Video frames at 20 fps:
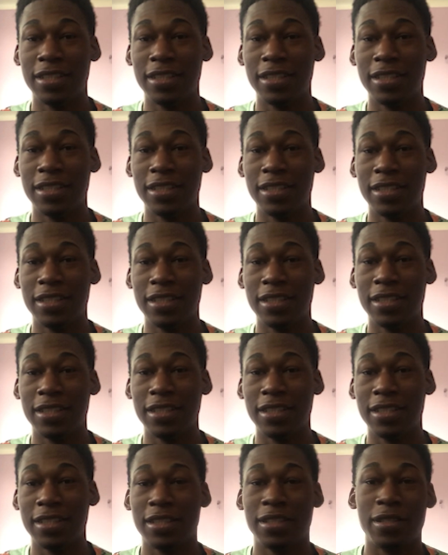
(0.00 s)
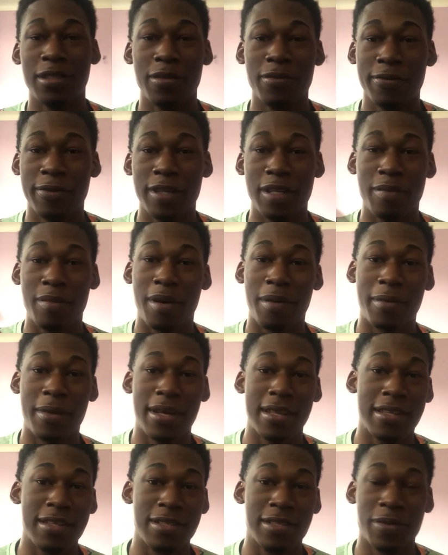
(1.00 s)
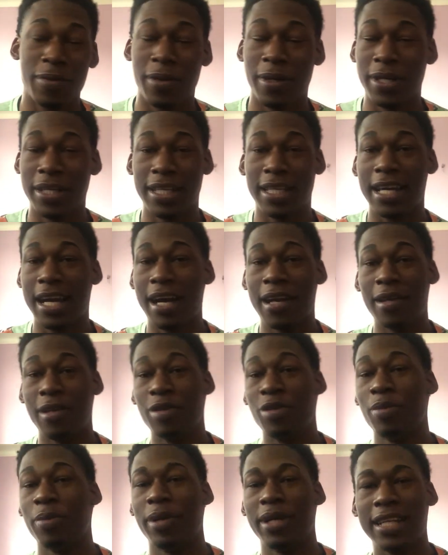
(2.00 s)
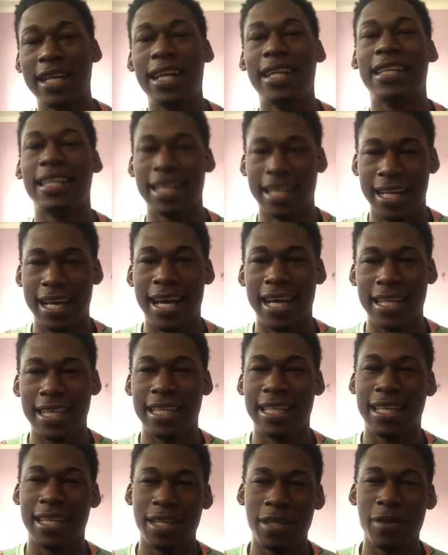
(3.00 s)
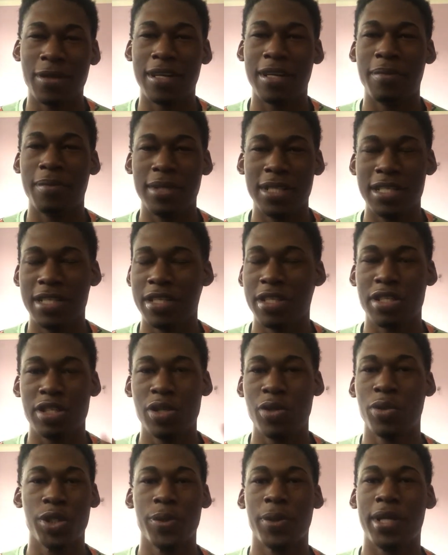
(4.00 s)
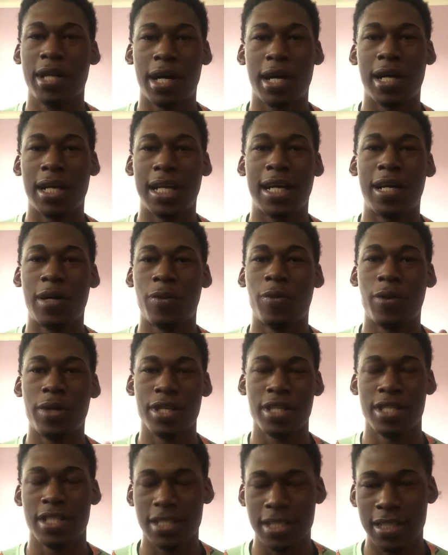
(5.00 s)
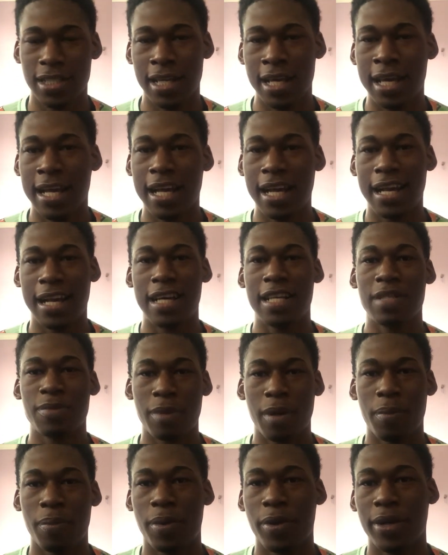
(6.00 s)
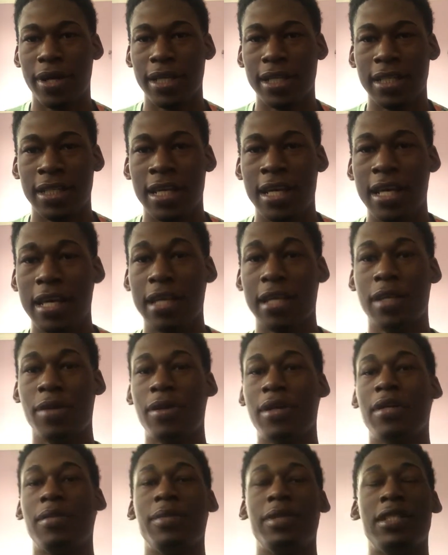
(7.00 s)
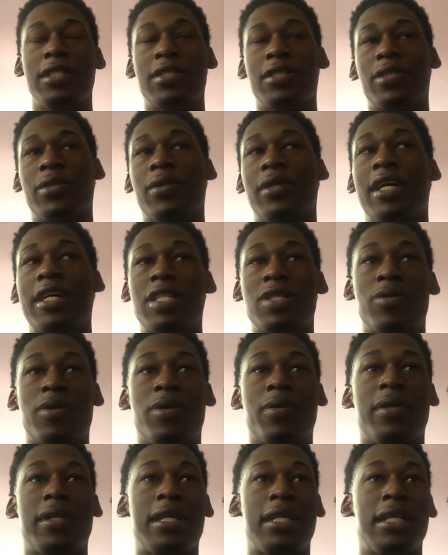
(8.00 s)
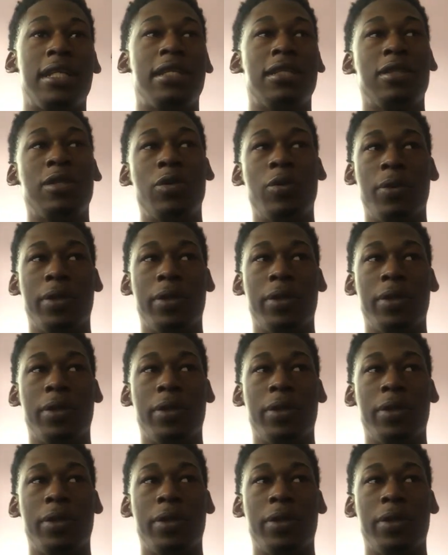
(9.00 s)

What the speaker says: Please. Hopefully my math isn't wonky, I don't know, but y'all get the idea, you know what I mean? Just don't do it all at once. That's my point, you know what I mean? So that's what we did.